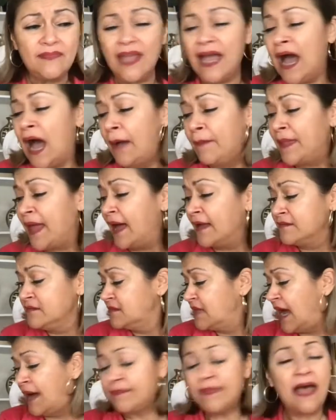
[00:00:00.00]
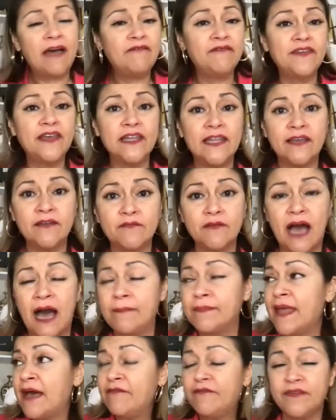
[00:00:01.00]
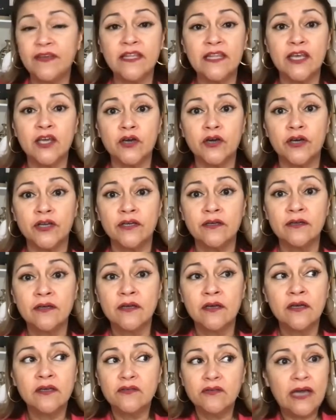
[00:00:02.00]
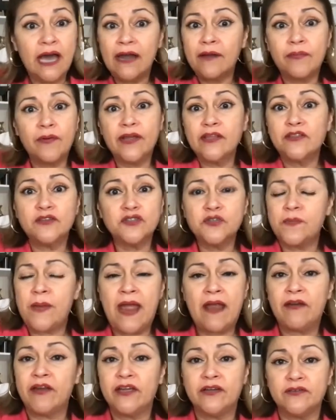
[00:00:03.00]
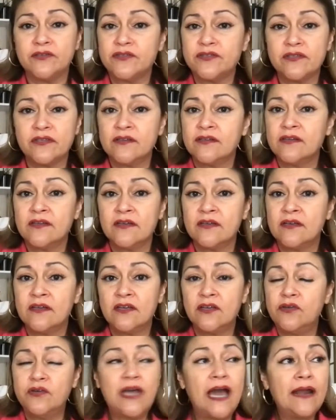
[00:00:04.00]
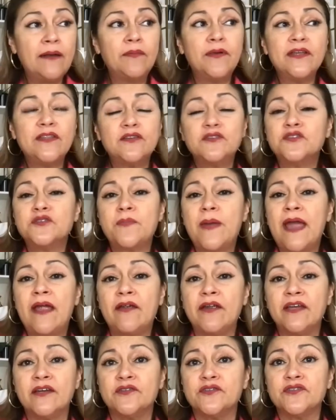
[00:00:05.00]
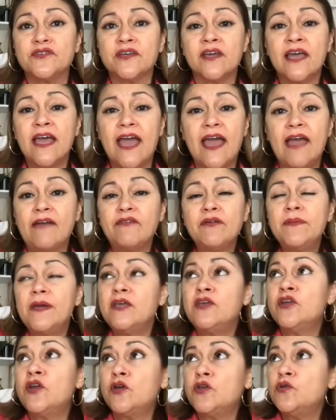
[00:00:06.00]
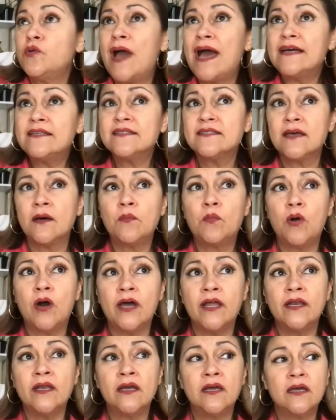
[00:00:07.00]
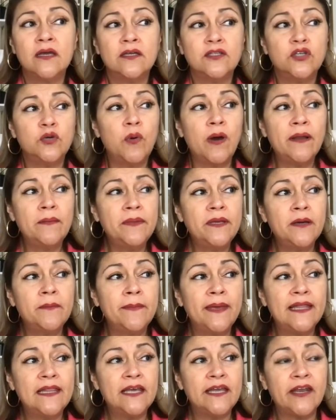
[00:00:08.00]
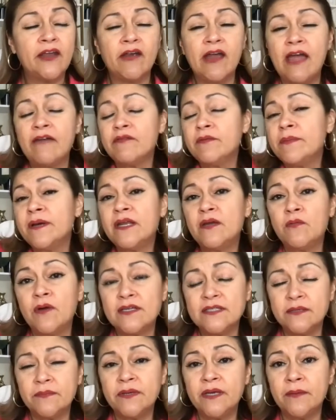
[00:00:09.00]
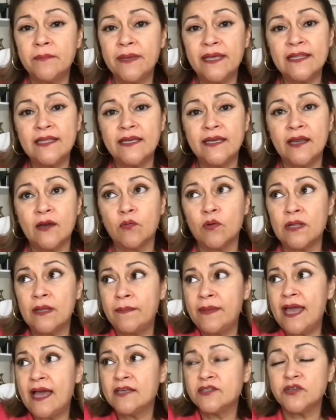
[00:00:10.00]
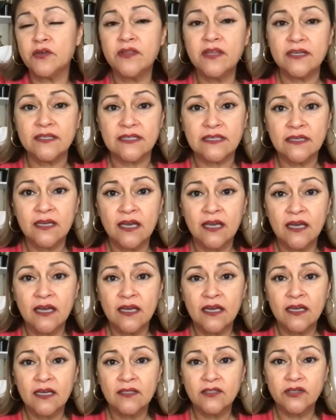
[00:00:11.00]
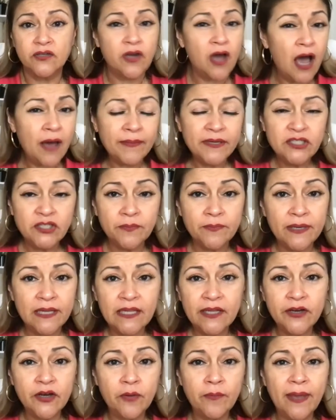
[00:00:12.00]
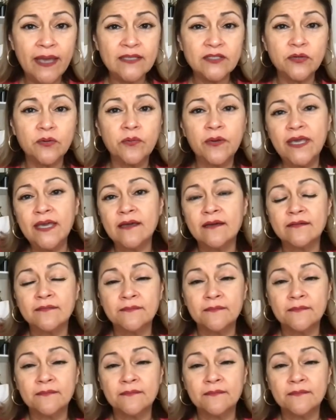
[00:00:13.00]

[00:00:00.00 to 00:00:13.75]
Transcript: I'm not feeling good. You got to break those barriers. You got to break those barriers. Everybody, you ask someone, you want to be a millionaire. Everybody wants to be a millionaire. Well, let me ask you this. Do you know how much a millionaire makes a week?